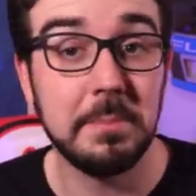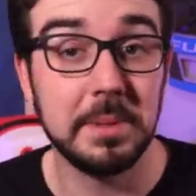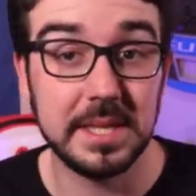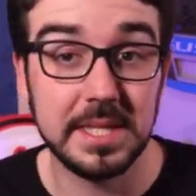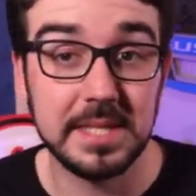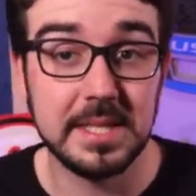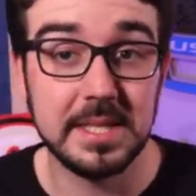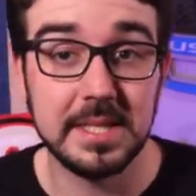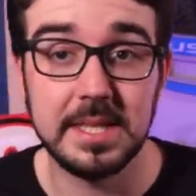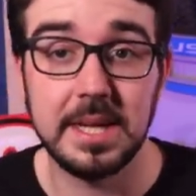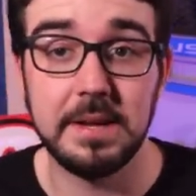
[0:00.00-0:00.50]
but
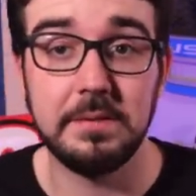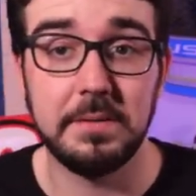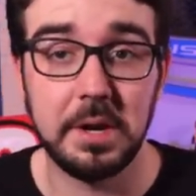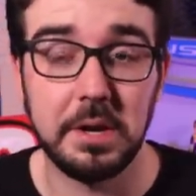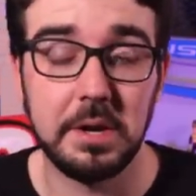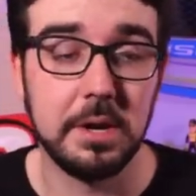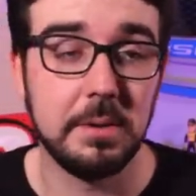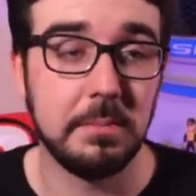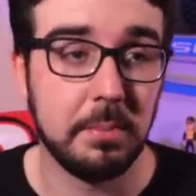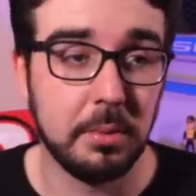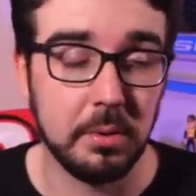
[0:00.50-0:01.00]
this is a
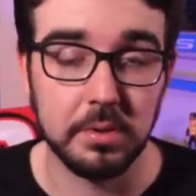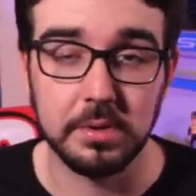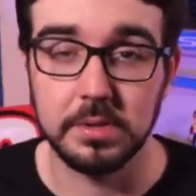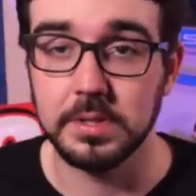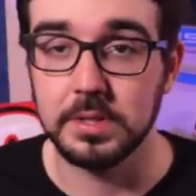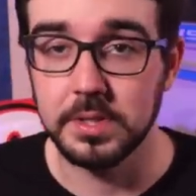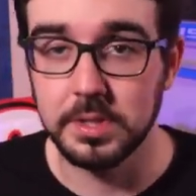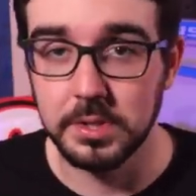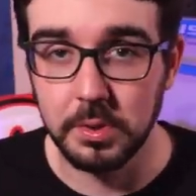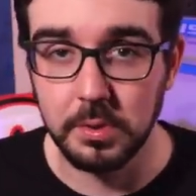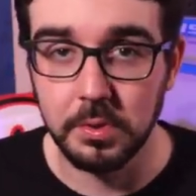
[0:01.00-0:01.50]
very
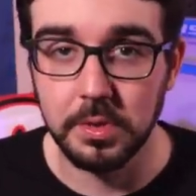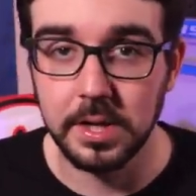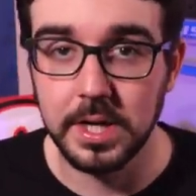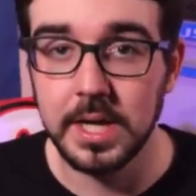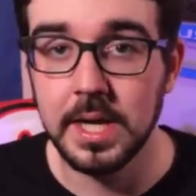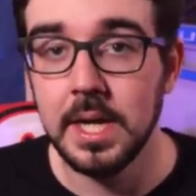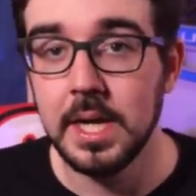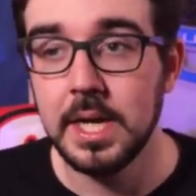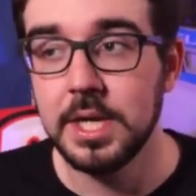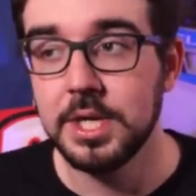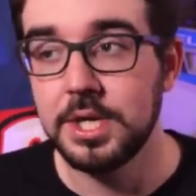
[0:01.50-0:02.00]
important
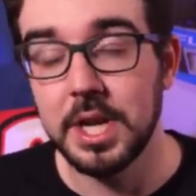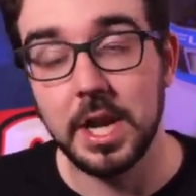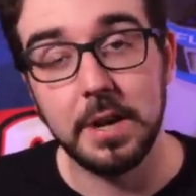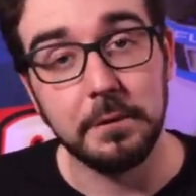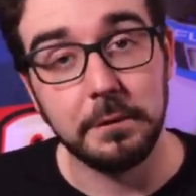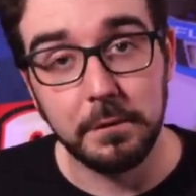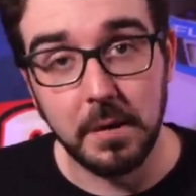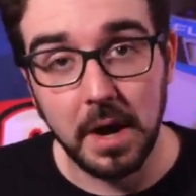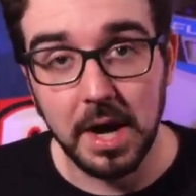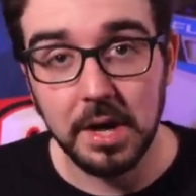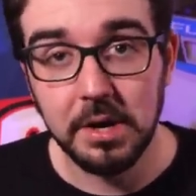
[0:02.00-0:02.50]
story. Jenna
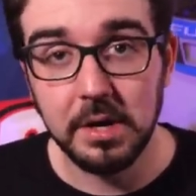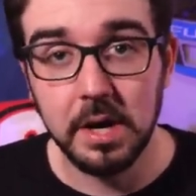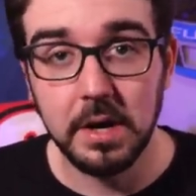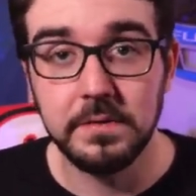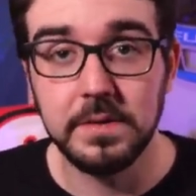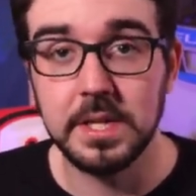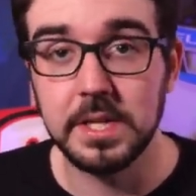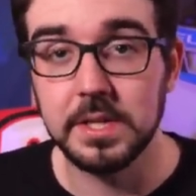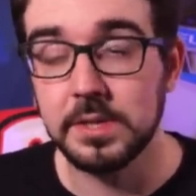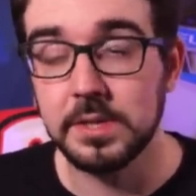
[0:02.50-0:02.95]
Fryer of the